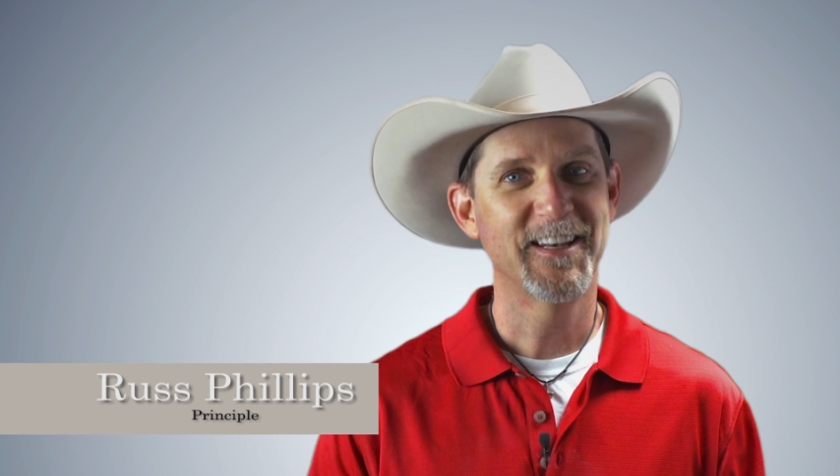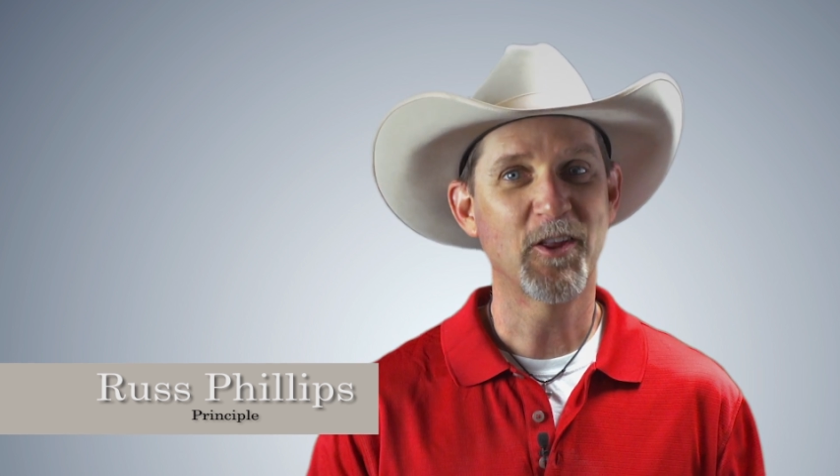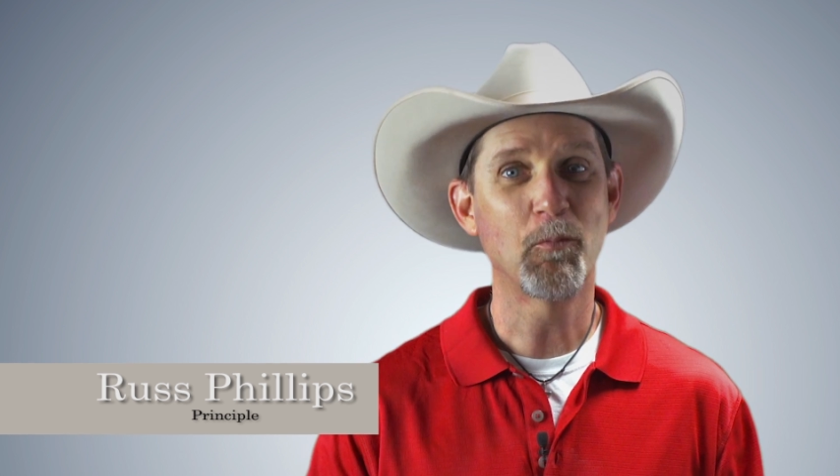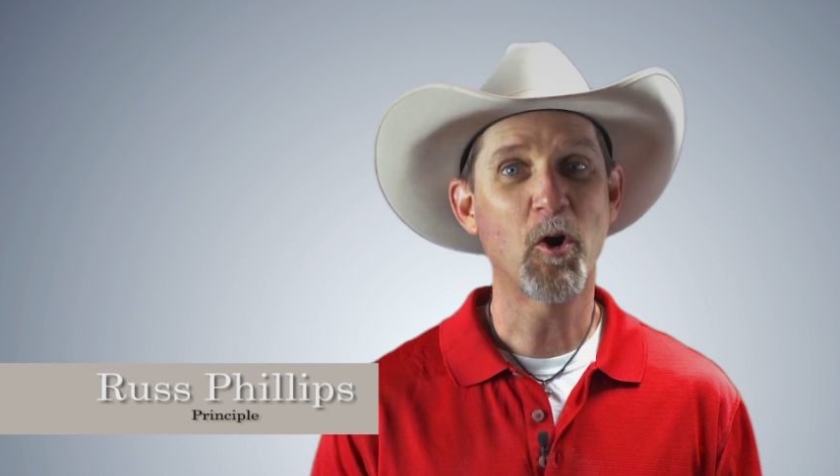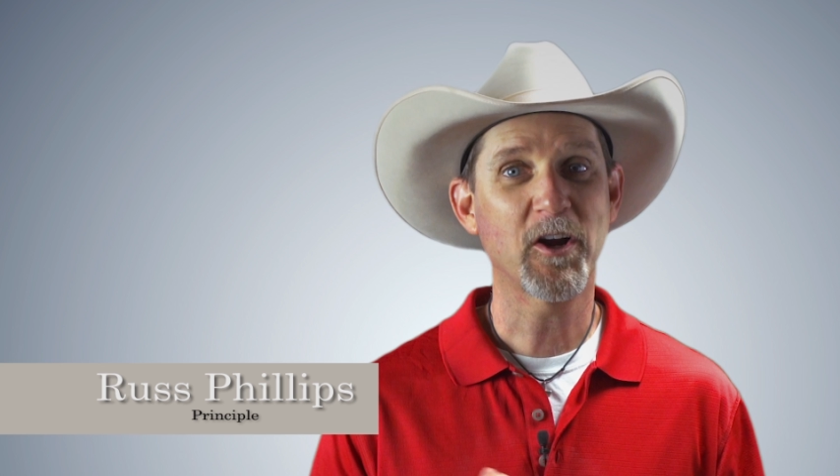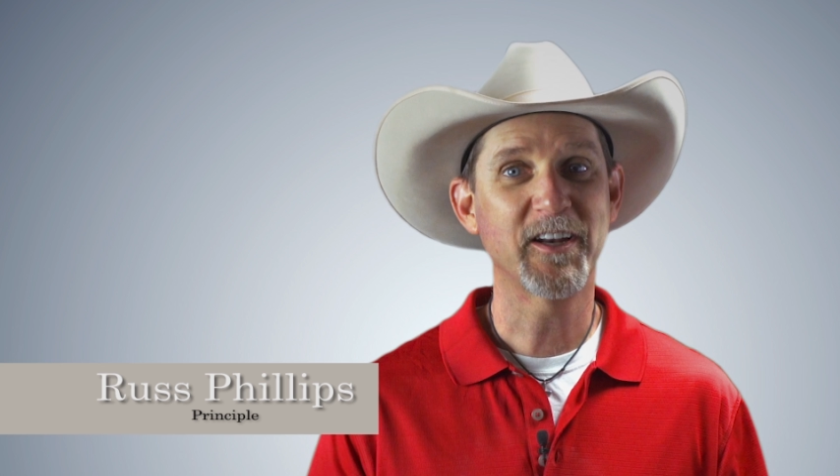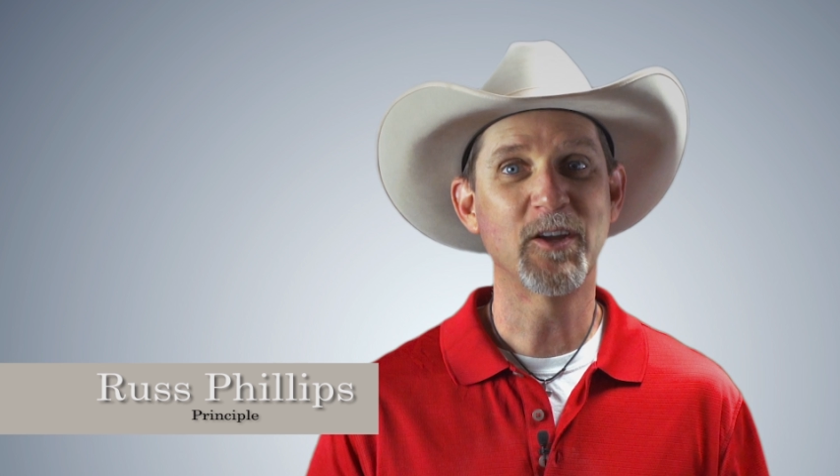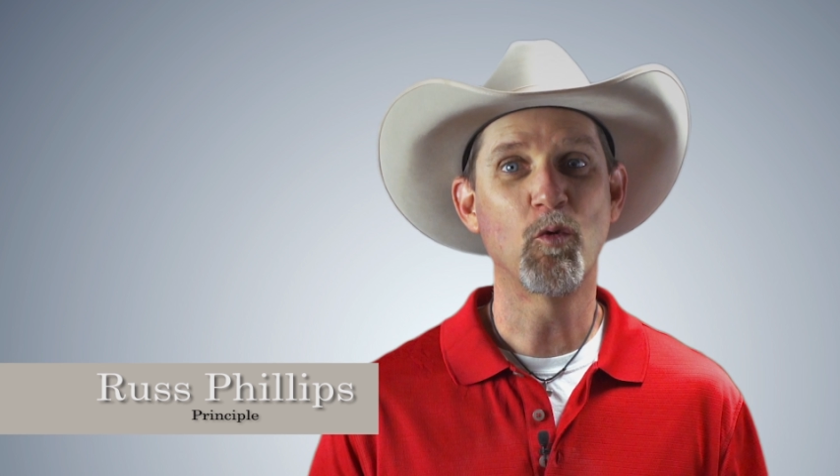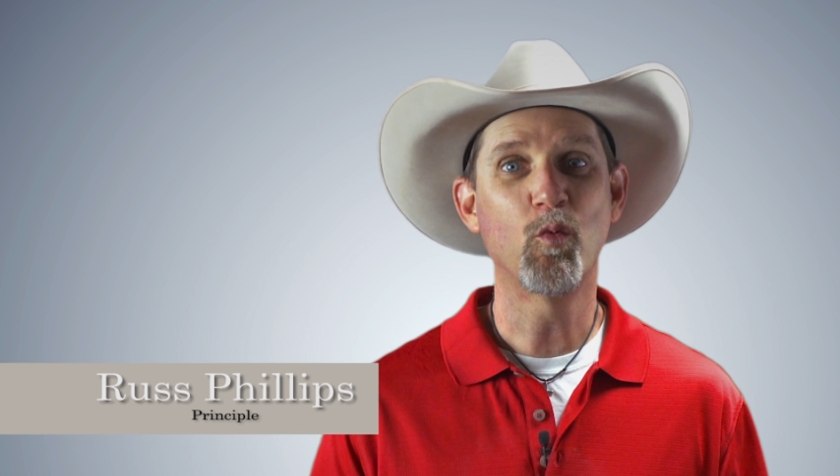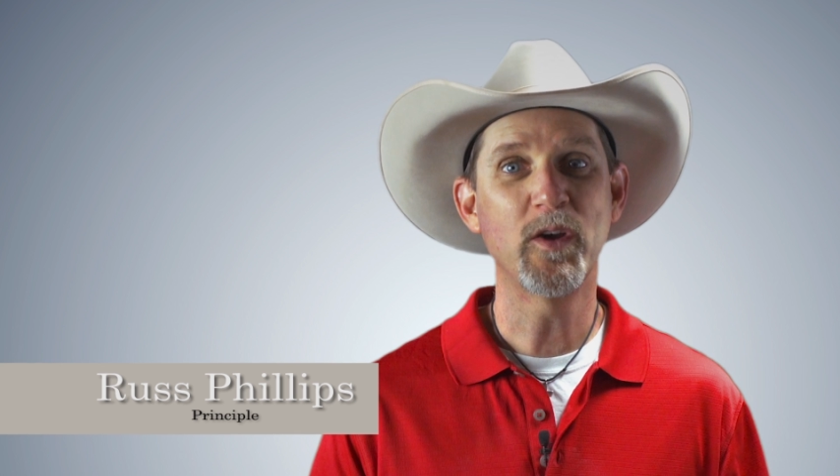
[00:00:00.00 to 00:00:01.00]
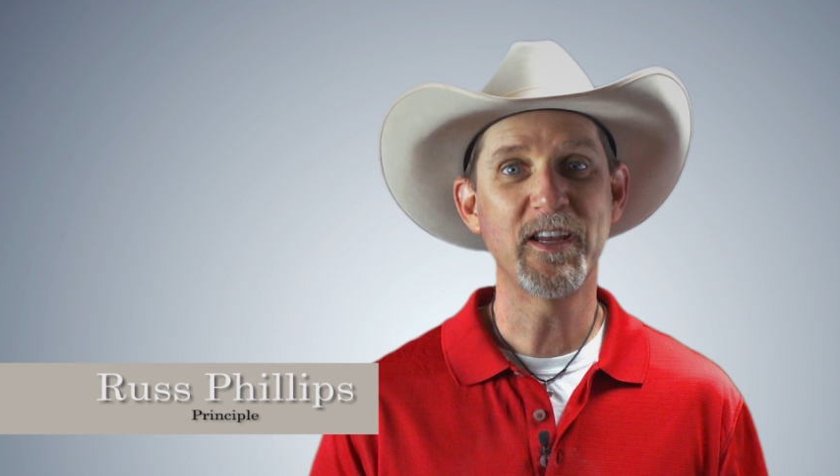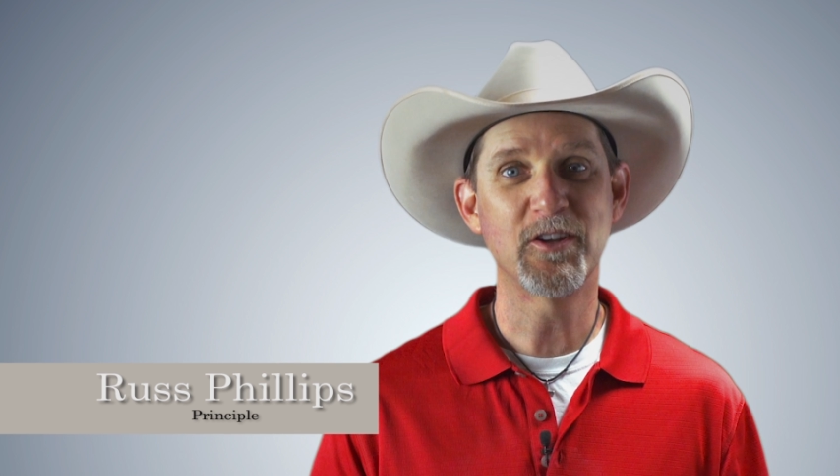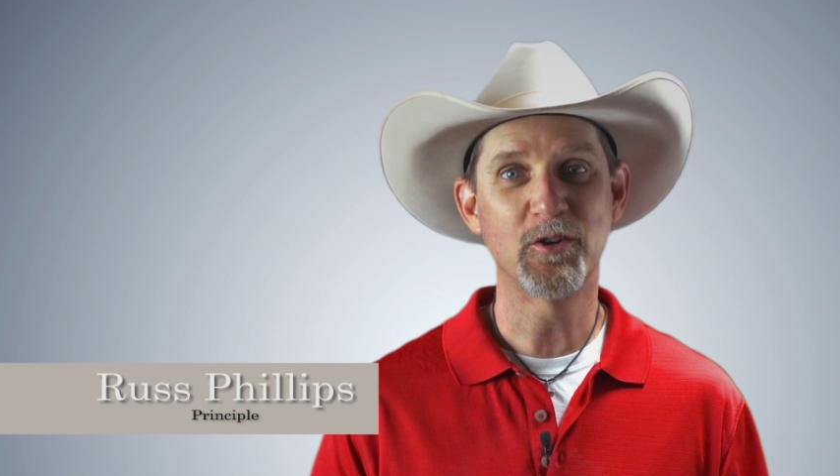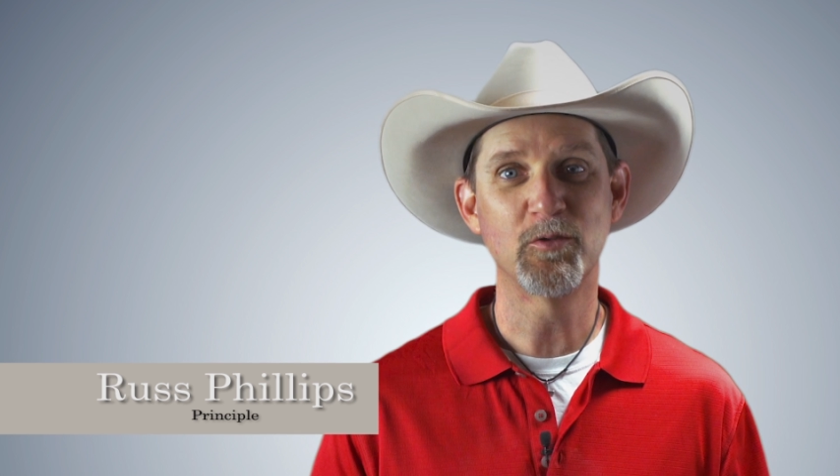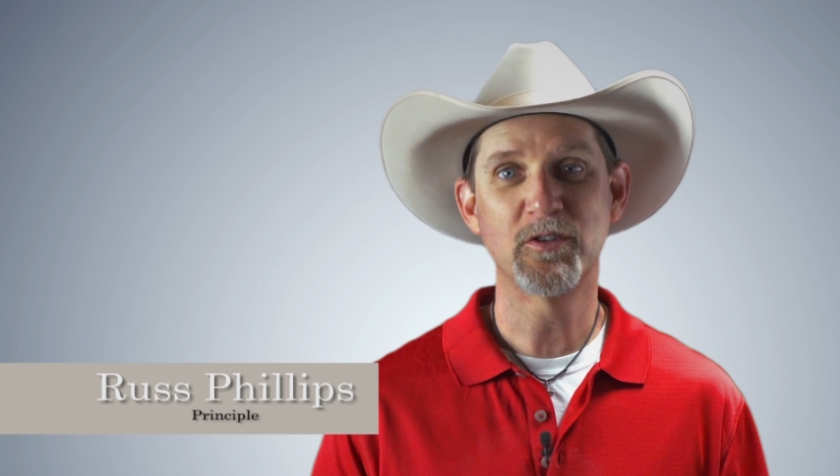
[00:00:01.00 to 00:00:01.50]
Now, the marketing we
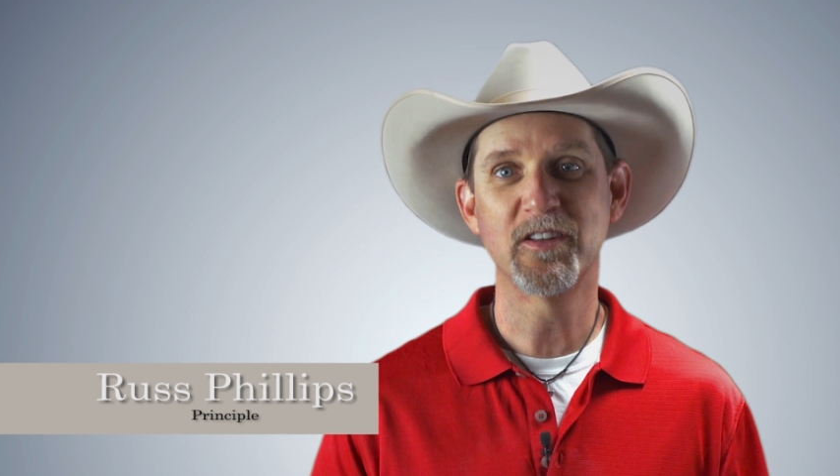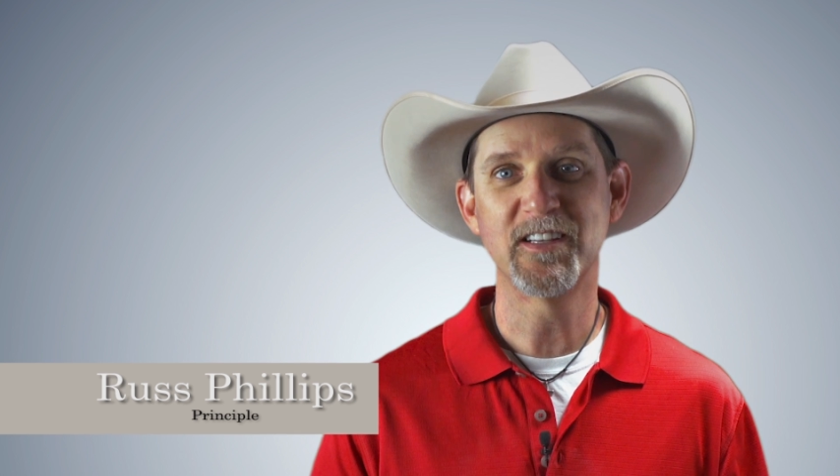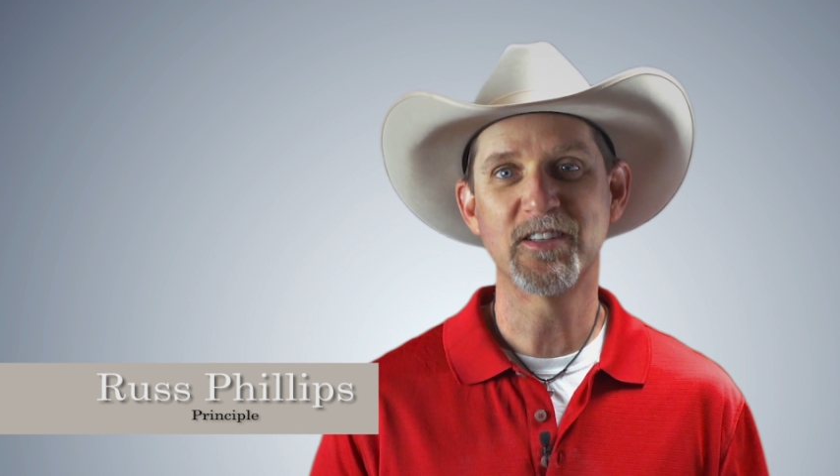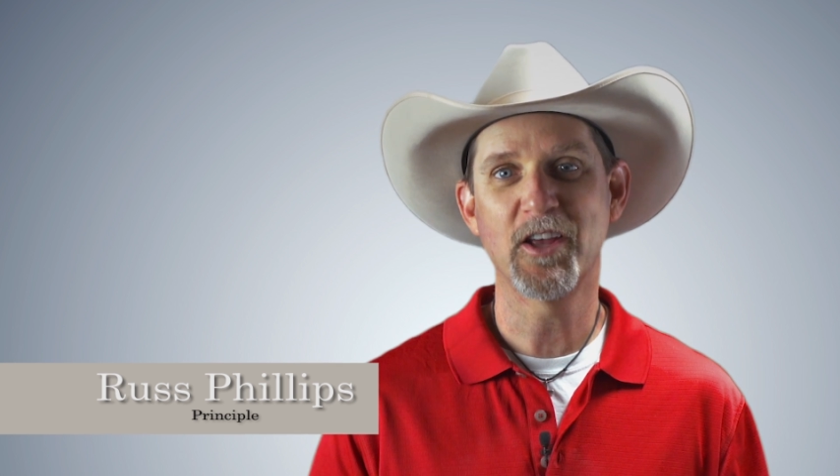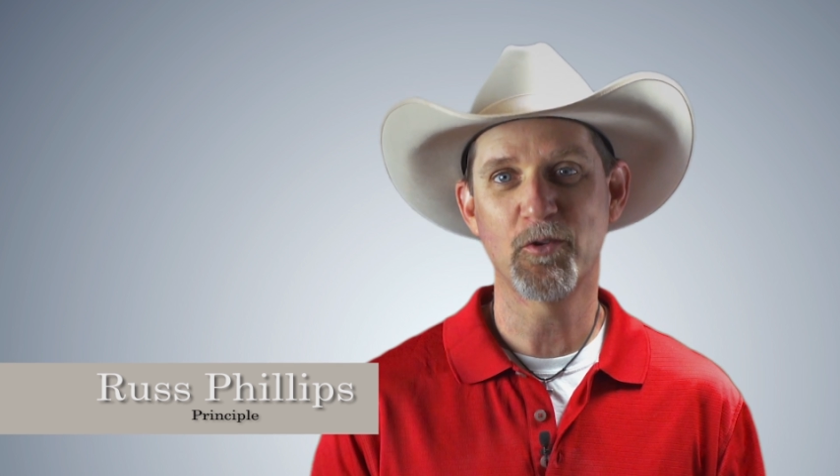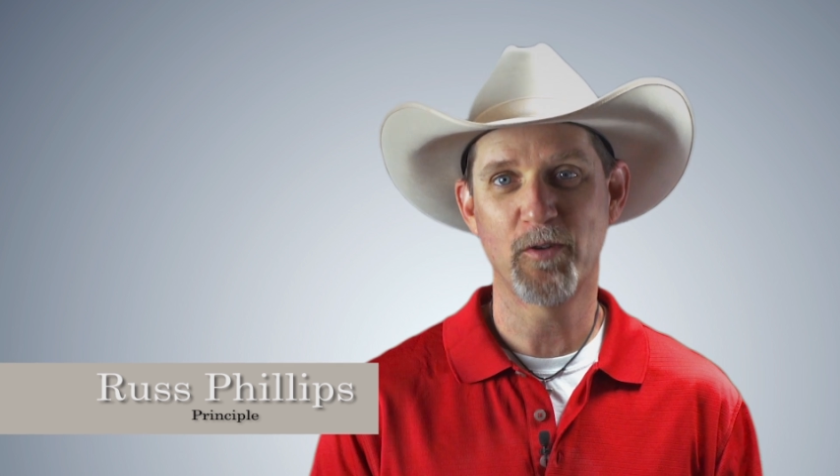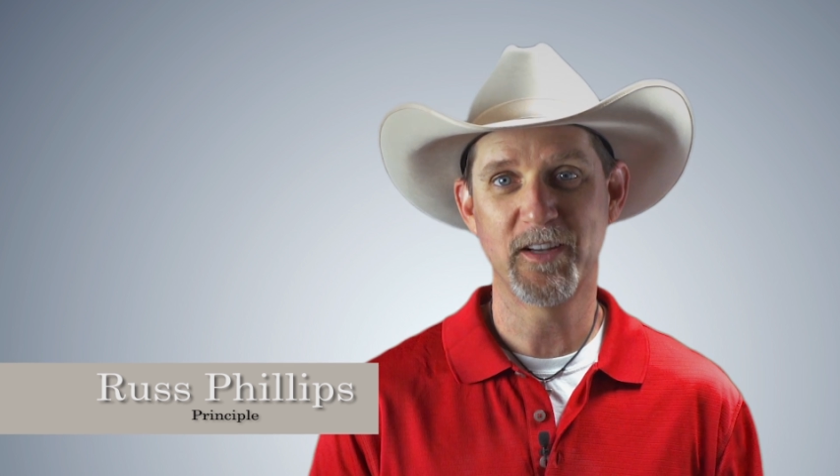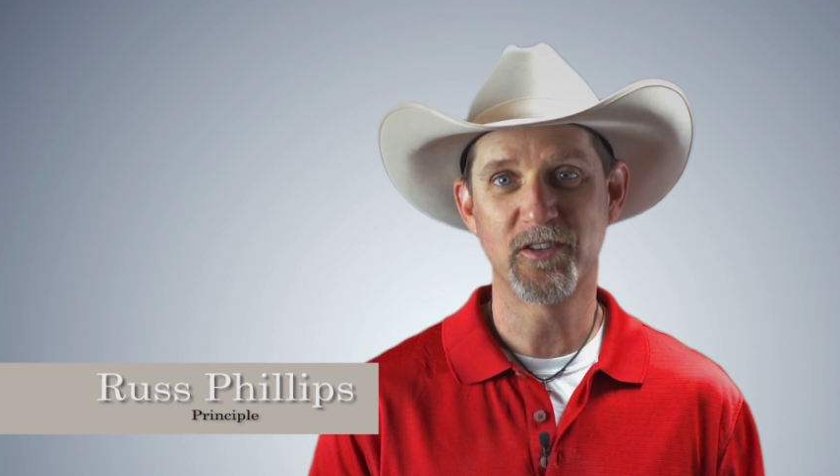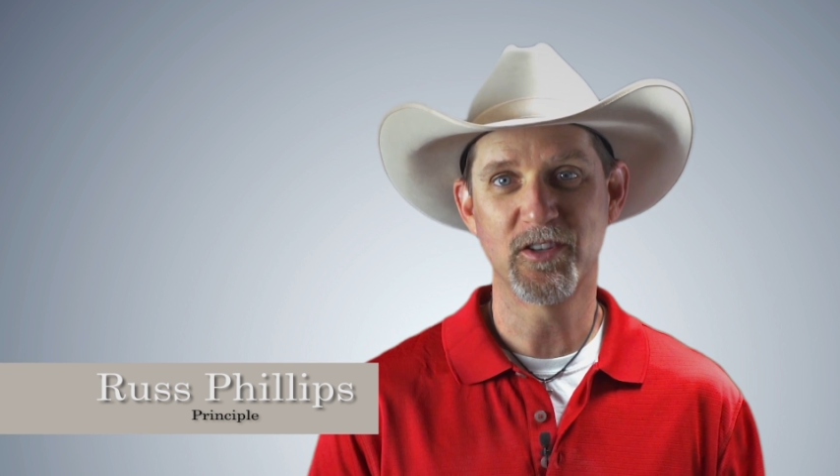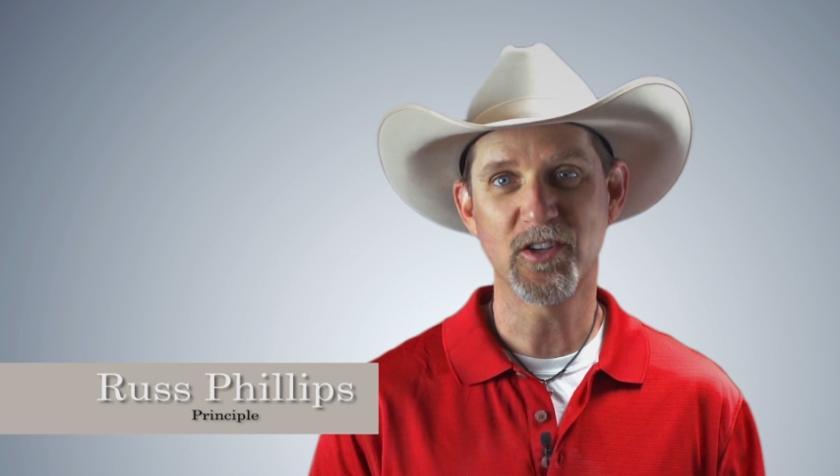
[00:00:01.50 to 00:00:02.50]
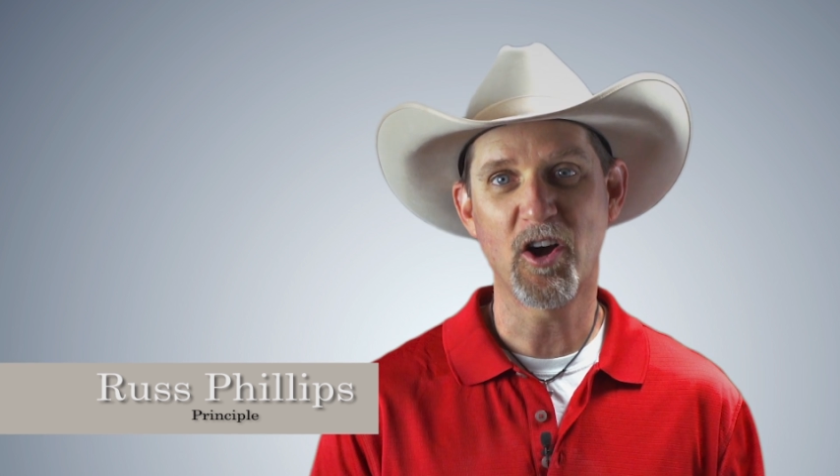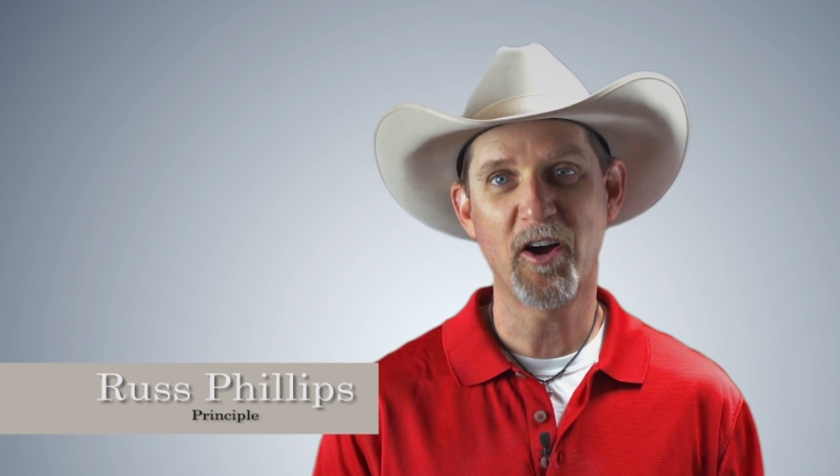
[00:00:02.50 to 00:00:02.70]
do to these other agents